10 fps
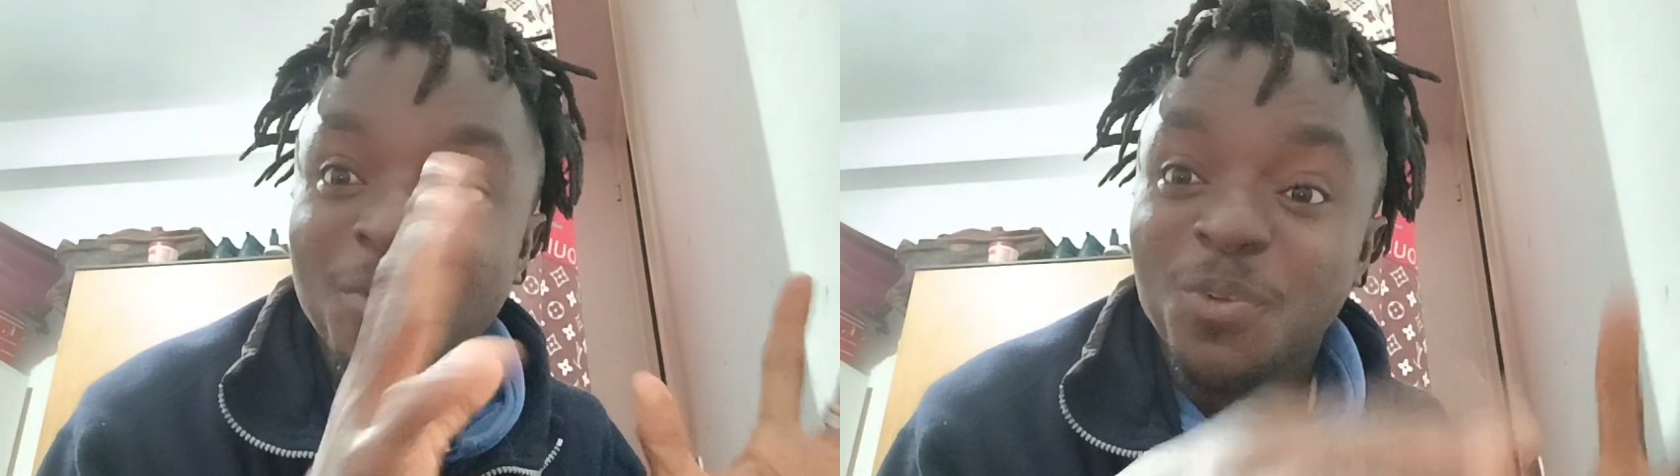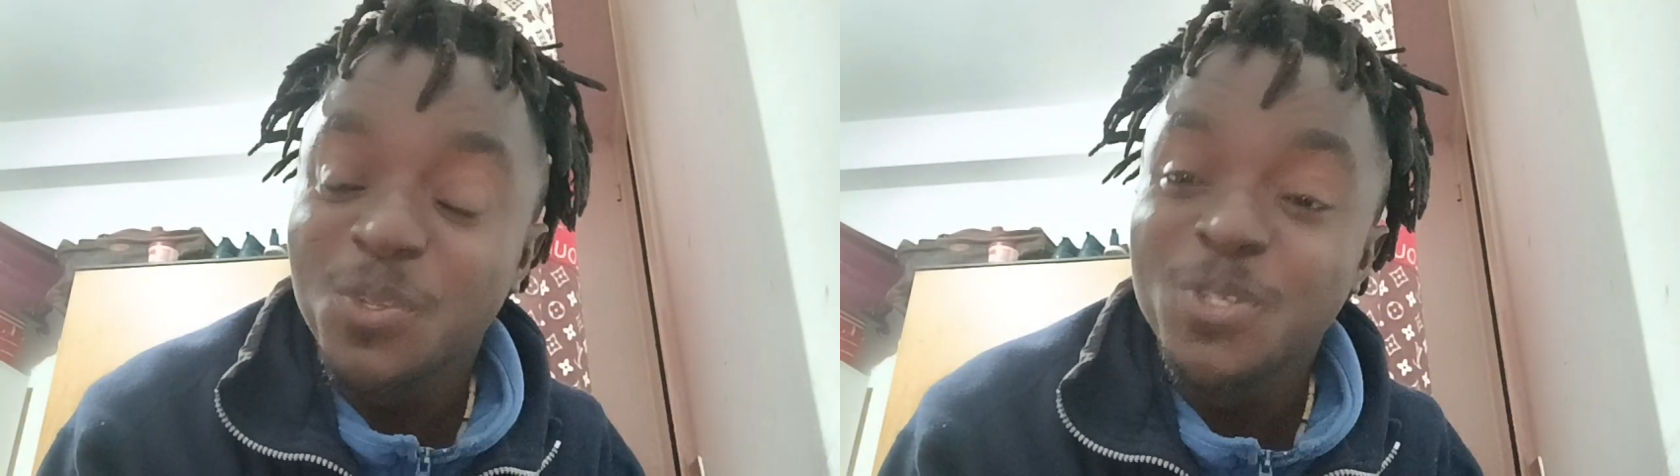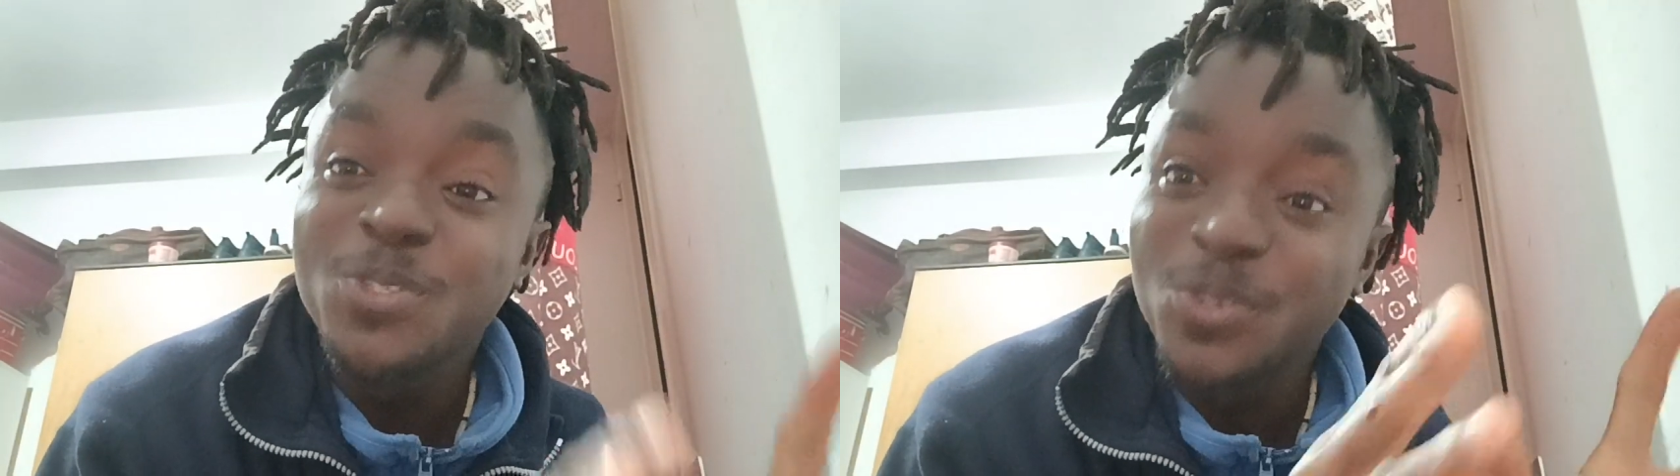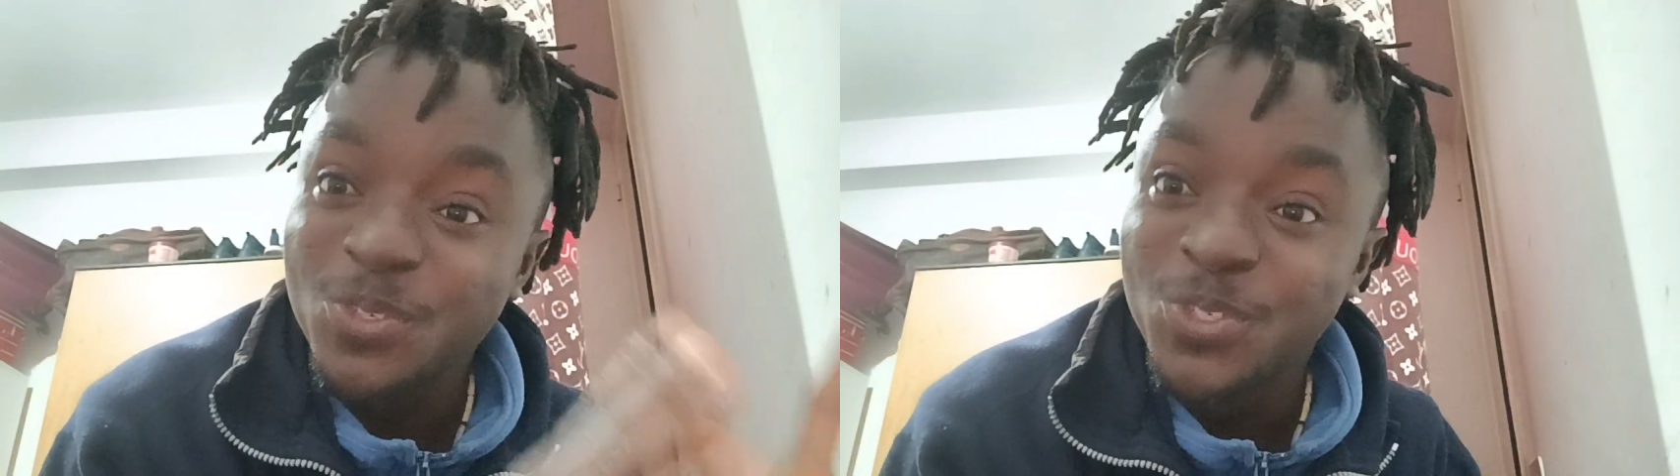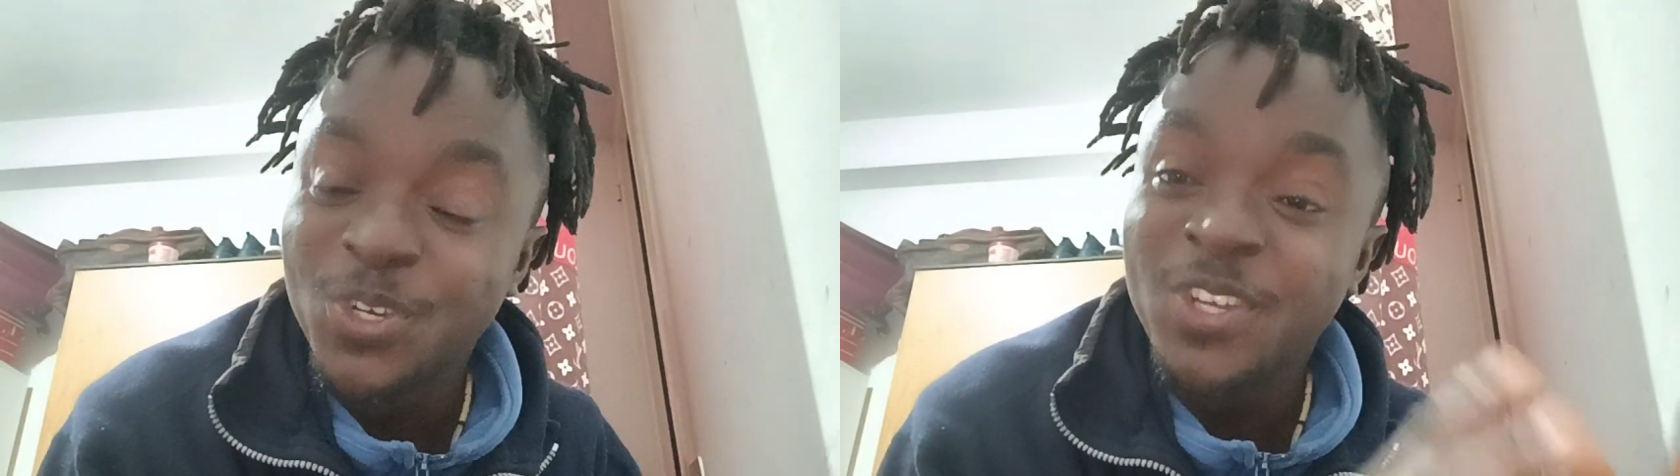want us to
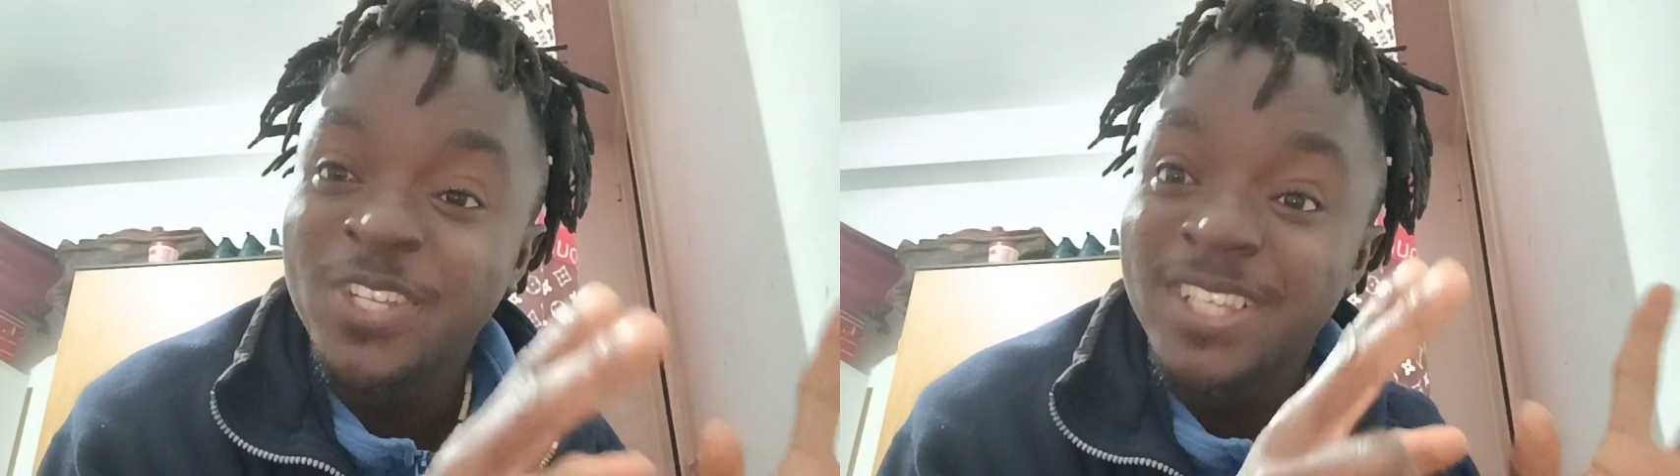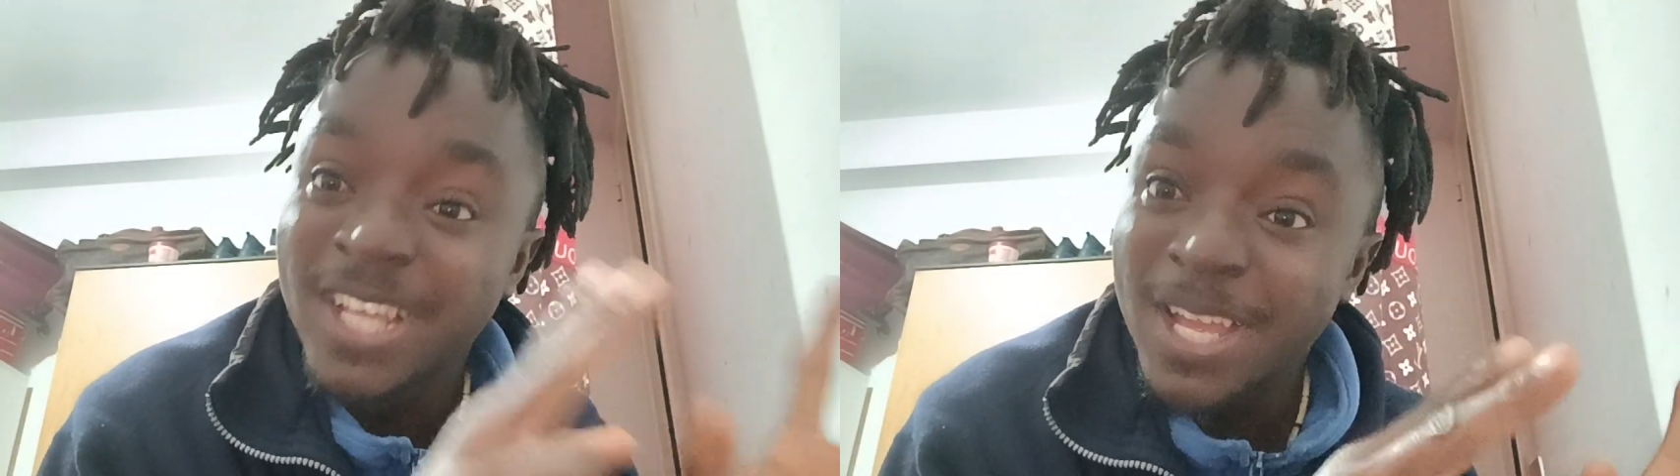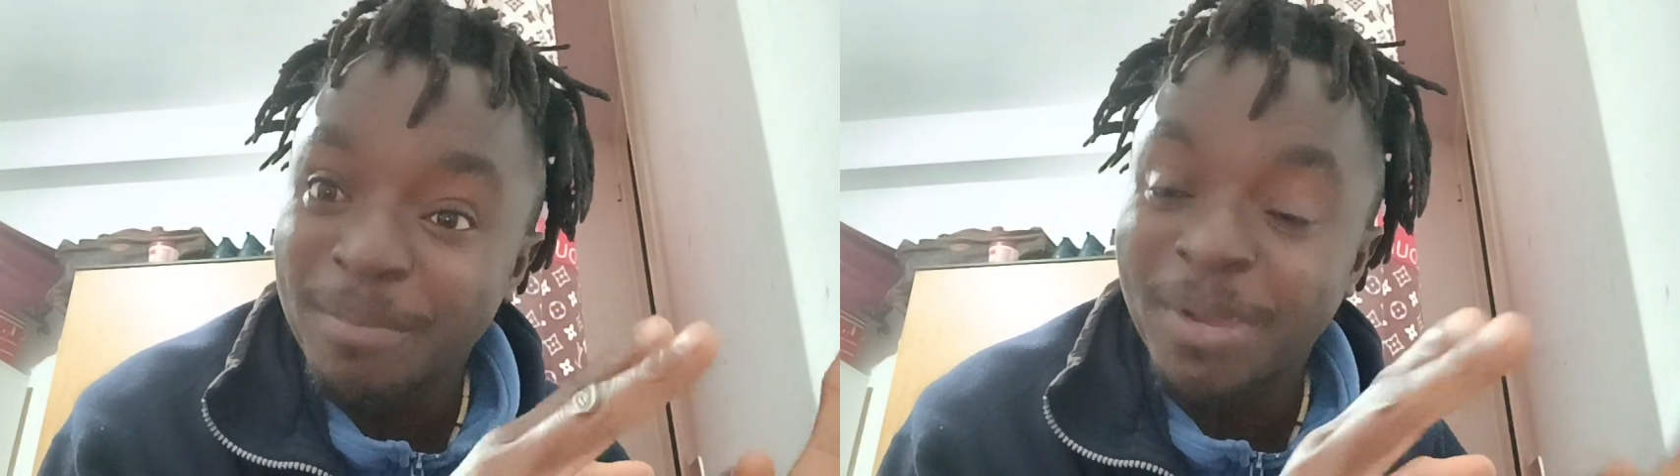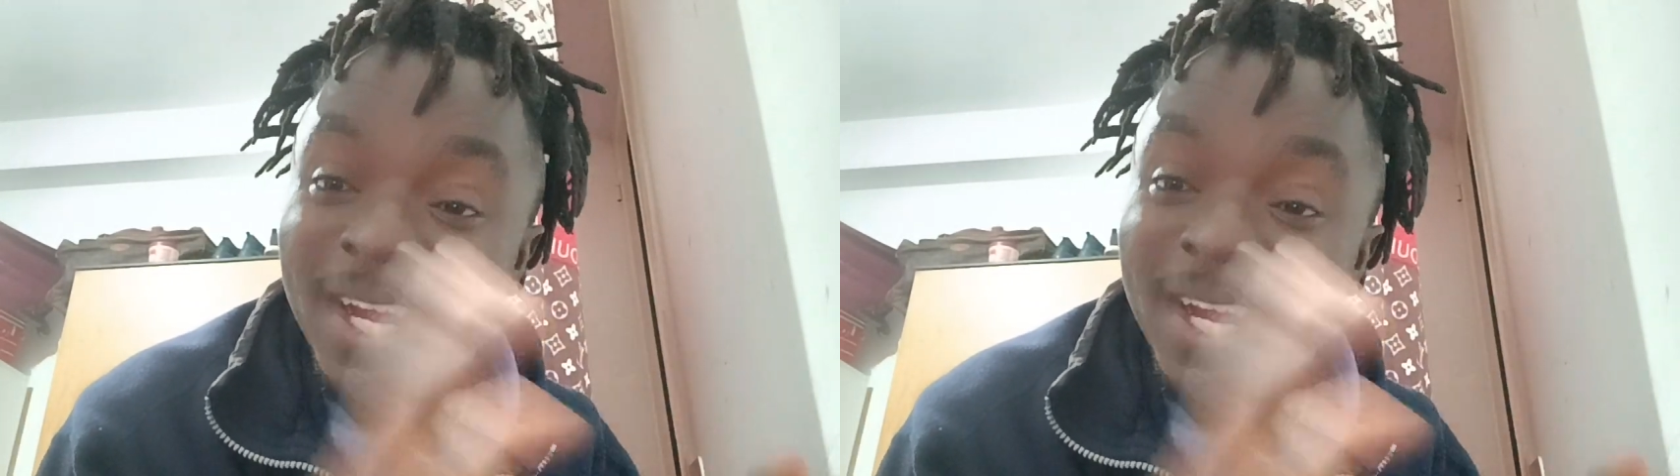join them